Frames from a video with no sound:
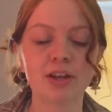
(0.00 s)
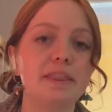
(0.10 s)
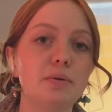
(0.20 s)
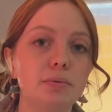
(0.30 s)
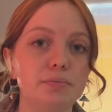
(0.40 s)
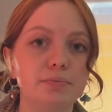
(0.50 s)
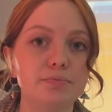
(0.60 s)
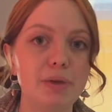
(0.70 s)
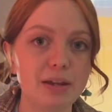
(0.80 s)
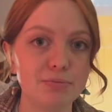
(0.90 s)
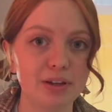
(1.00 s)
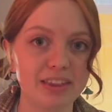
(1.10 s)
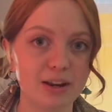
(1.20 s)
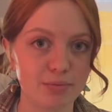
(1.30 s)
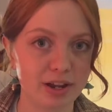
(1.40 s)
The main book
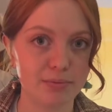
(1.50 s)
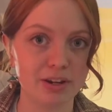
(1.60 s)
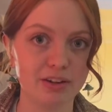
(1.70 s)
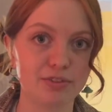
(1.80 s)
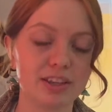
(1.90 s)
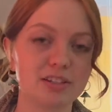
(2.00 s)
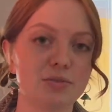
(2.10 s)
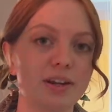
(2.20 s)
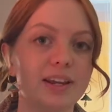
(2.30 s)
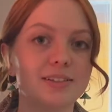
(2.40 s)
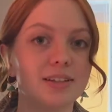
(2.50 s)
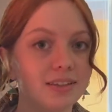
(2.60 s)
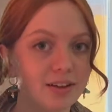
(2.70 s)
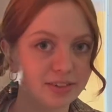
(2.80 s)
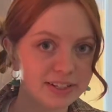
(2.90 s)
that I'm recommending for this one is
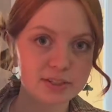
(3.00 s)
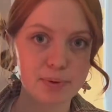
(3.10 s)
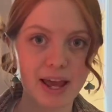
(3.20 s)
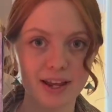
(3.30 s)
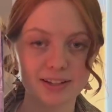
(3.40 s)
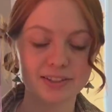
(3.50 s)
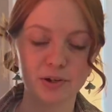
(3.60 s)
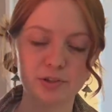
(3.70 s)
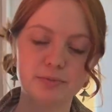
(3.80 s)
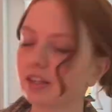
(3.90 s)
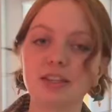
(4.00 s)
Loveless by Alice Oseman.